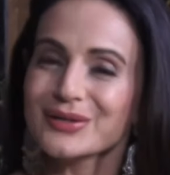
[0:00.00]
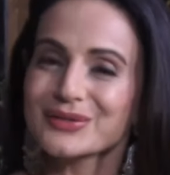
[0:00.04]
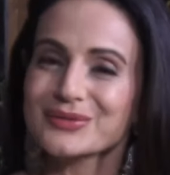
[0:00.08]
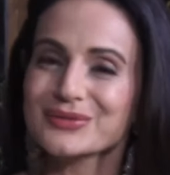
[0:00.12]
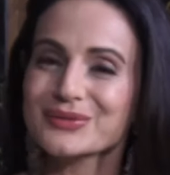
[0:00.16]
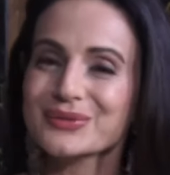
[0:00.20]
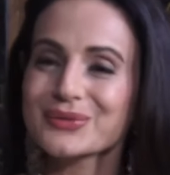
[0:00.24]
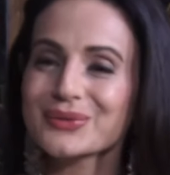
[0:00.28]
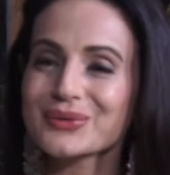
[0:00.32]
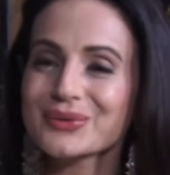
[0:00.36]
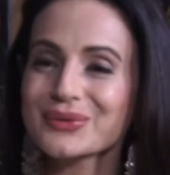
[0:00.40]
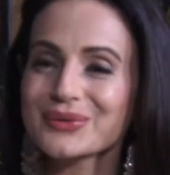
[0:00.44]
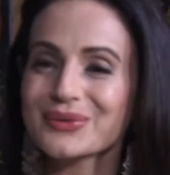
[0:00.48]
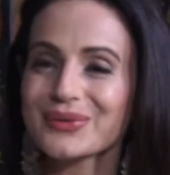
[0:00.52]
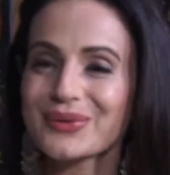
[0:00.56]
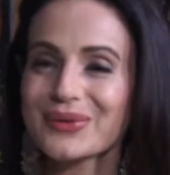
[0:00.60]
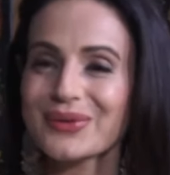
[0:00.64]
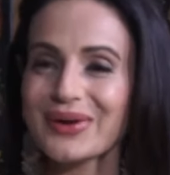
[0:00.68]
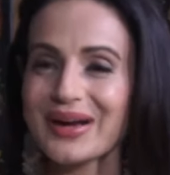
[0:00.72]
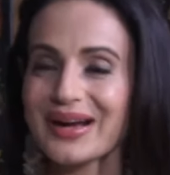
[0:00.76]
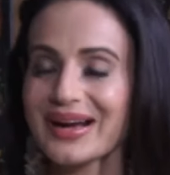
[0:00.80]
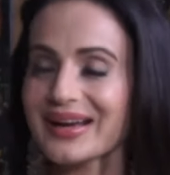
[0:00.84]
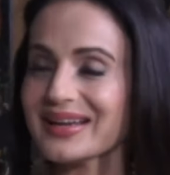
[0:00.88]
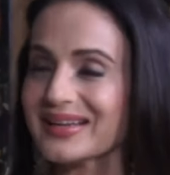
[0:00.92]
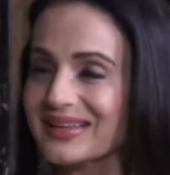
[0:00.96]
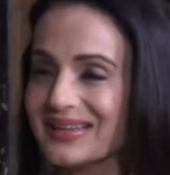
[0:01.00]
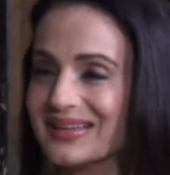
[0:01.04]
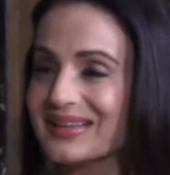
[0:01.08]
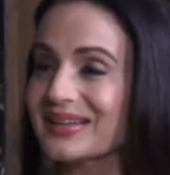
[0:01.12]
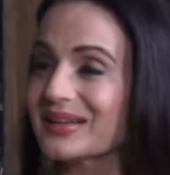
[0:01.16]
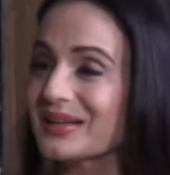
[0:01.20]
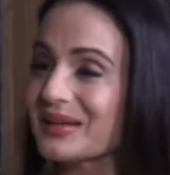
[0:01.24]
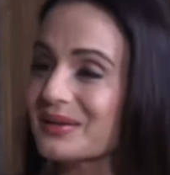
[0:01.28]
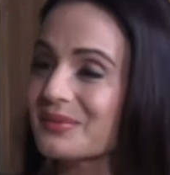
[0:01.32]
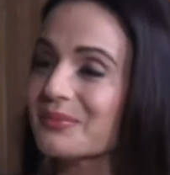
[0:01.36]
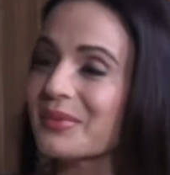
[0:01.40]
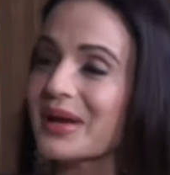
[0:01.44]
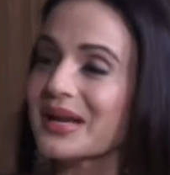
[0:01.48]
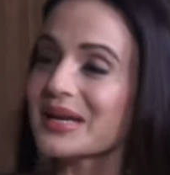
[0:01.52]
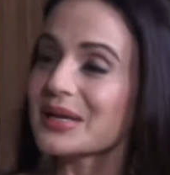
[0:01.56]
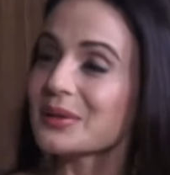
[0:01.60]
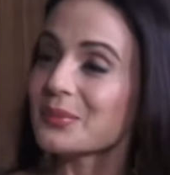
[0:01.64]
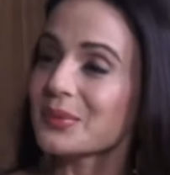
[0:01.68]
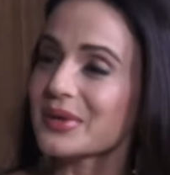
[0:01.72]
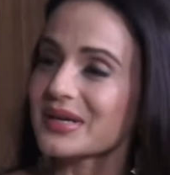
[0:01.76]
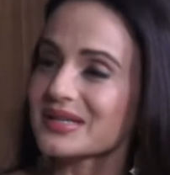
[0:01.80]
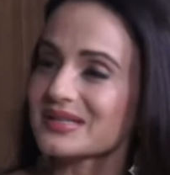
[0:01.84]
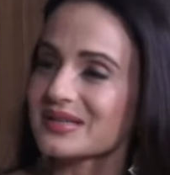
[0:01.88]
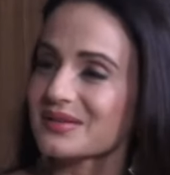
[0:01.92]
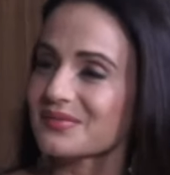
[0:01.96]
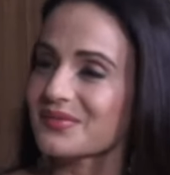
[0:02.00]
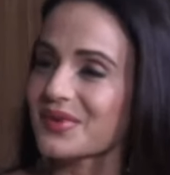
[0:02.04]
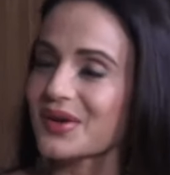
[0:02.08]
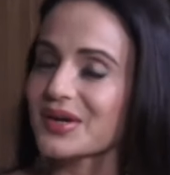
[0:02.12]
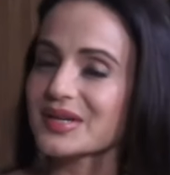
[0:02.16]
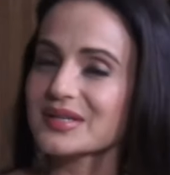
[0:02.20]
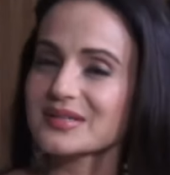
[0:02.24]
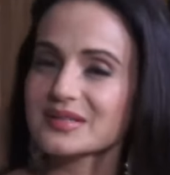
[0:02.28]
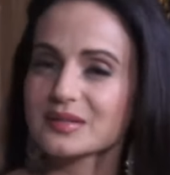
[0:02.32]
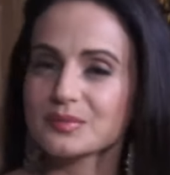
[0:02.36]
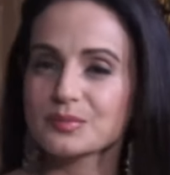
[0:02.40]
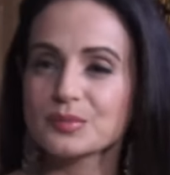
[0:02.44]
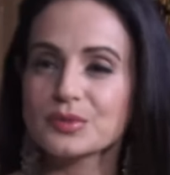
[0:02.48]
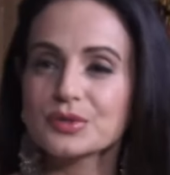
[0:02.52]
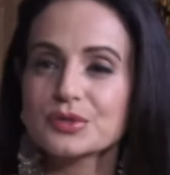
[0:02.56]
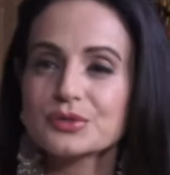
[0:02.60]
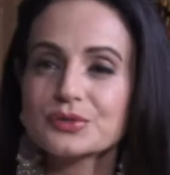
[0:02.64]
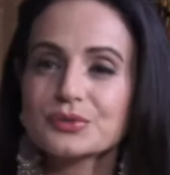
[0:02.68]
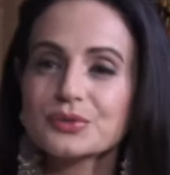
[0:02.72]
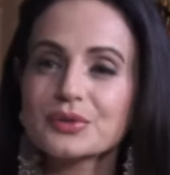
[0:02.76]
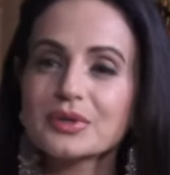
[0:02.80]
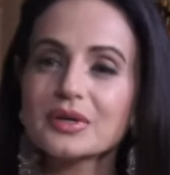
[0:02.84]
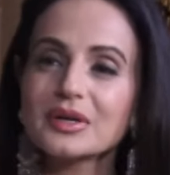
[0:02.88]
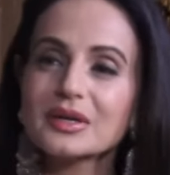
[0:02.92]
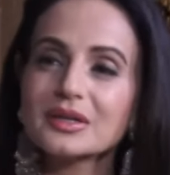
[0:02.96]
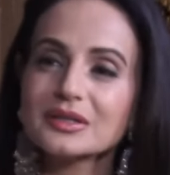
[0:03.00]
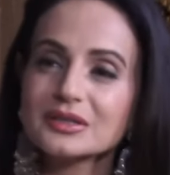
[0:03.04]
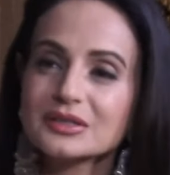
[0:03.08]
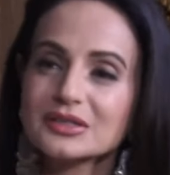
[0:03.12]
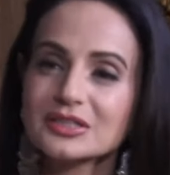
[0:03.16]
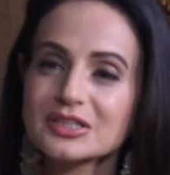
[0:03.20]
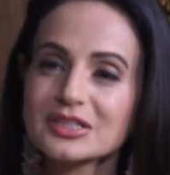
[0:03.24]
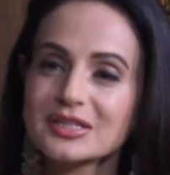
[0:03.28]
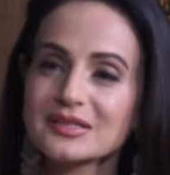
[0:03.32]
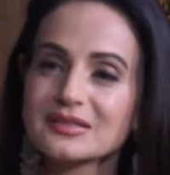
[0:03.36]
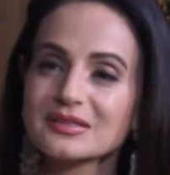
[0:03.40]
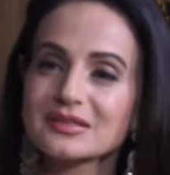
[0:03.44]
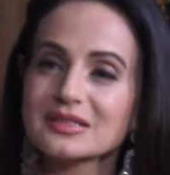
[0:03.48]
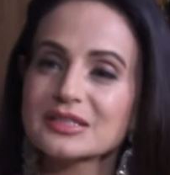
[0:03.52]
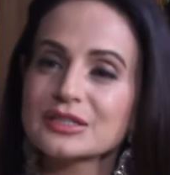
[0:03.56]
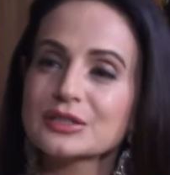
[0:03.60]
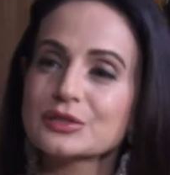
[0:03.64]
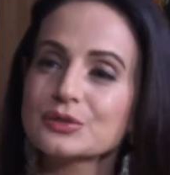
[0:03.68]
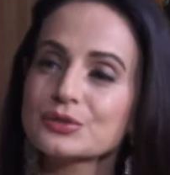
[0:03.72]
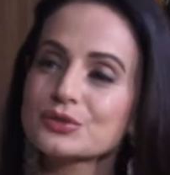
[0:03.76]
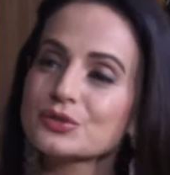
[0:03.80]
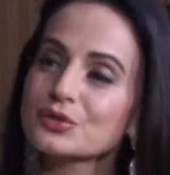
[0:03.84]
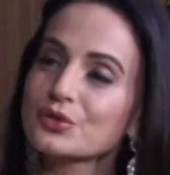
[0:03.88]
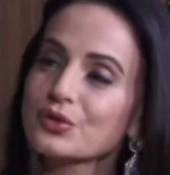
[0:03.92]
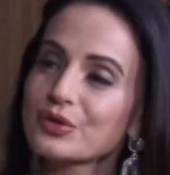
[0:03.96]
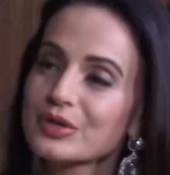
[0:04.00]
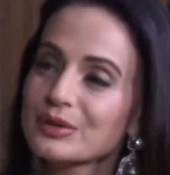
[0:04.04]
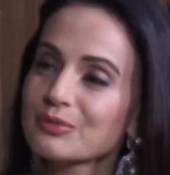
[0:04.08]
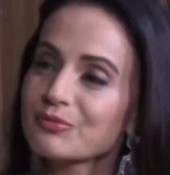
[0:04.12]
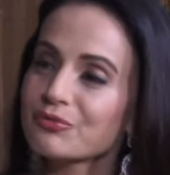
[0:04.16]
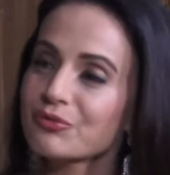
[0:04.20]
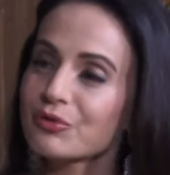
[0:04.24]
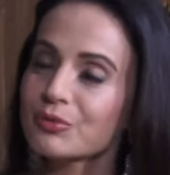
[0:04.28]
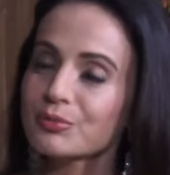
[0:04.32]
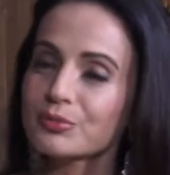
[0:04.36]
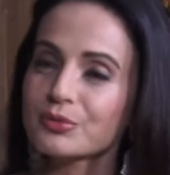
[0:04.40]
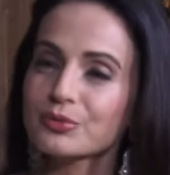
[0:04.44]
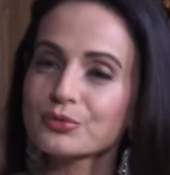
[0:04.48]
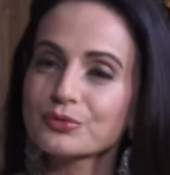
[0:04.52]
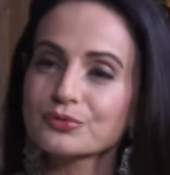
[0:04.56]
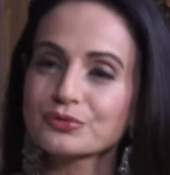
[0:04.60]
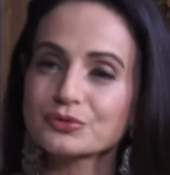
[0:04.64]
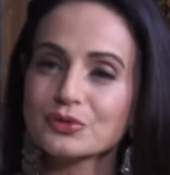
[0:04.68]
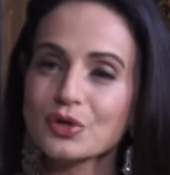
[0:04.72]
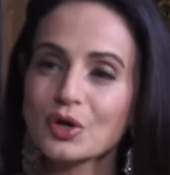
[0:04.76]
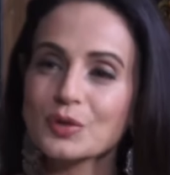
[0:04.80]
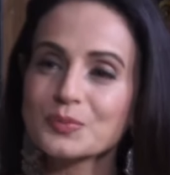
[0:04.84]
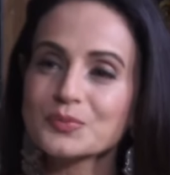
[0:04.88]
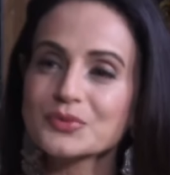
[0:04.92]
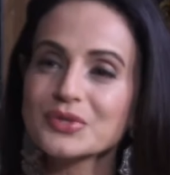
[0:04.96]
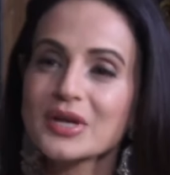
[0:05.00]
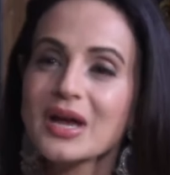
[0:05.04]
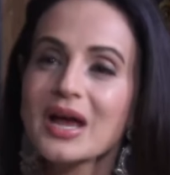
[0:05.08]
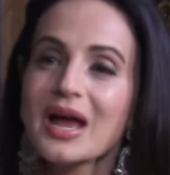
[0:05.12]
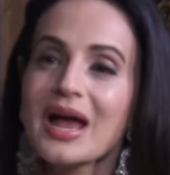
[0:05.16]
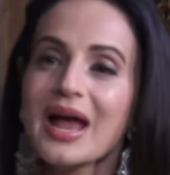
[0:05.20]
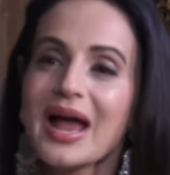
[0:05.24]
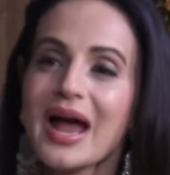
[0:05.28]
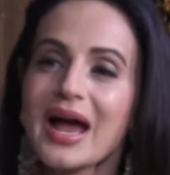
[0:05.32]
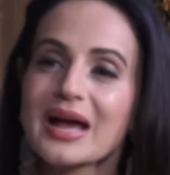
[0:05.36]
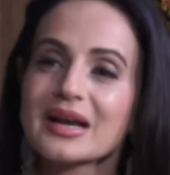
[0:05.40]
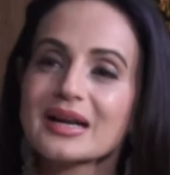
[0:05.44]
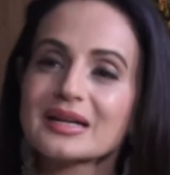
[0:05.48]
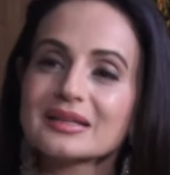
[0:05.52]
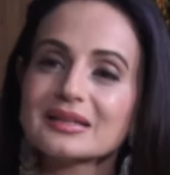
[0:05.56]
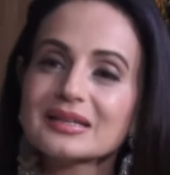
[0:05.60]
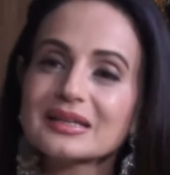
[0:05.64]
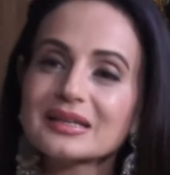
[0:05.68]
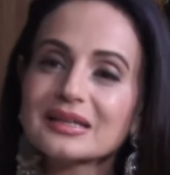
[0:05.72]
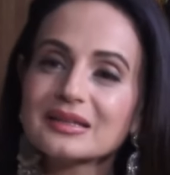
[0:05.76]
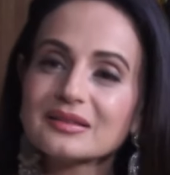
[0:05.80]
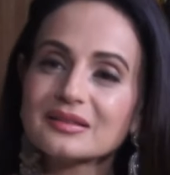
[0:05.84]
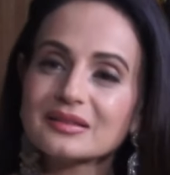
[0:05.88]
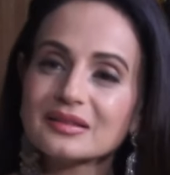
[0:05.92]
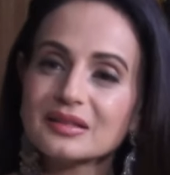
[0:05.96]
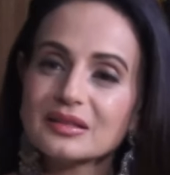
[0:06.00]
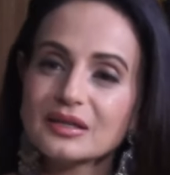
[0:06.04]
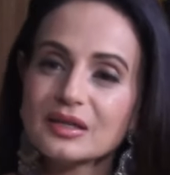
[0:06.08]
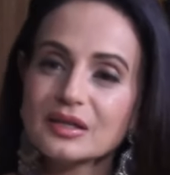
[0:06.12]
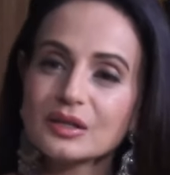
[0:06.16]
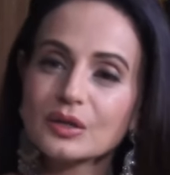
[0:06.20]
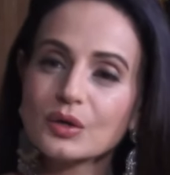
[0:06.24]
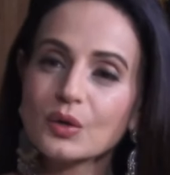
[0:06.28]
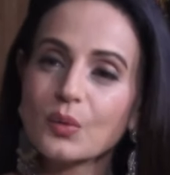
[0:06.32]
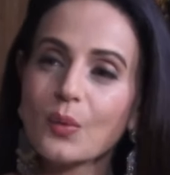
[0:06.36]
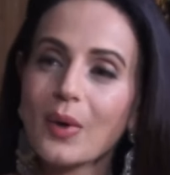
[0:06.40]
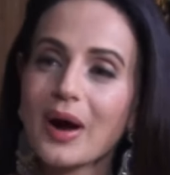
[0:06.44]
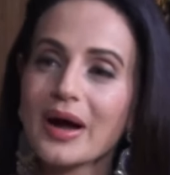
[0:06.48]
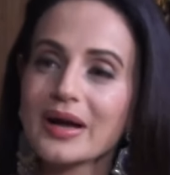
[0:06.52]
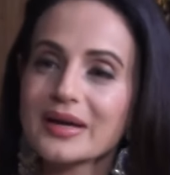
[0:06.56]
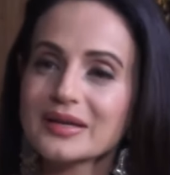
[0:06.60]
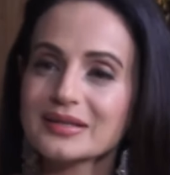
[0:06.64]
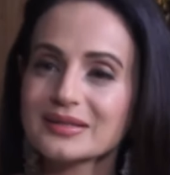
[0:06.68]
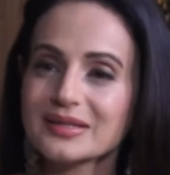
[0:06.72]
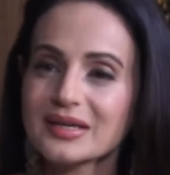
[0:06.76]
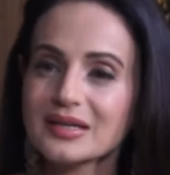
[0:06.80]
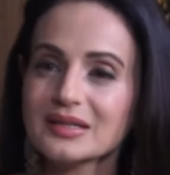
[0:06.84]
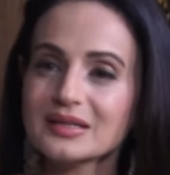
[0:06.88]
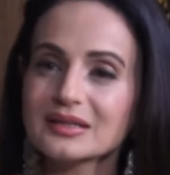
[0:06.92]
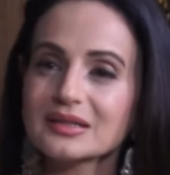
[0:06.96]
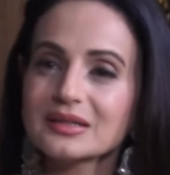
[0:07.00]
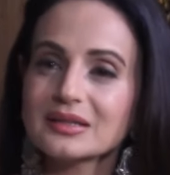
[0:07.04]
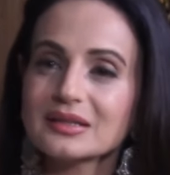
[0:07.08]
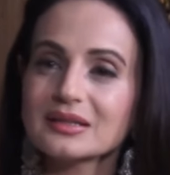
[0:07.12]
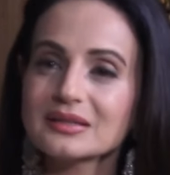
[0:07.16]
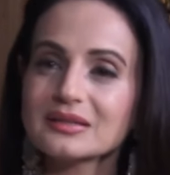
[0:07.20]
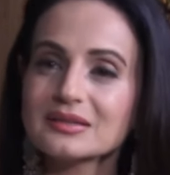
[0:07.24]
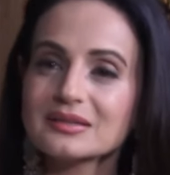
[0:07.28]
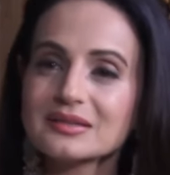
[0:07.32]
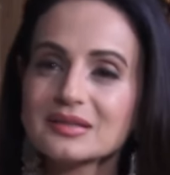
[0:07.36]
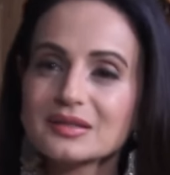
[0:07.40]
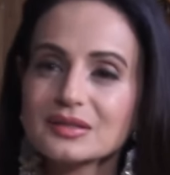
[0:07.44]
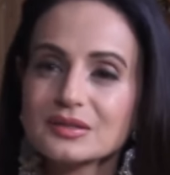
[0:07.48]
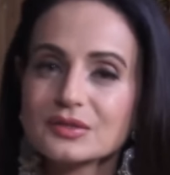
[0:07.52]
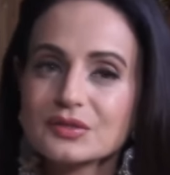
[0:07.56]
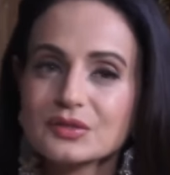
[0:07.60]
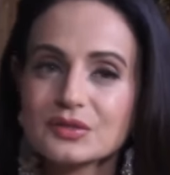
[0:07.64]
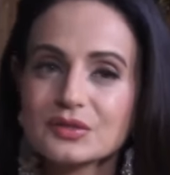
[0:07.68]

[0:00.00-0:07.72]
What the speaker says: So, in many ways, I'm very similar to her. She doesn't need to scream from rooftops. And I think it's her quiet elegance, her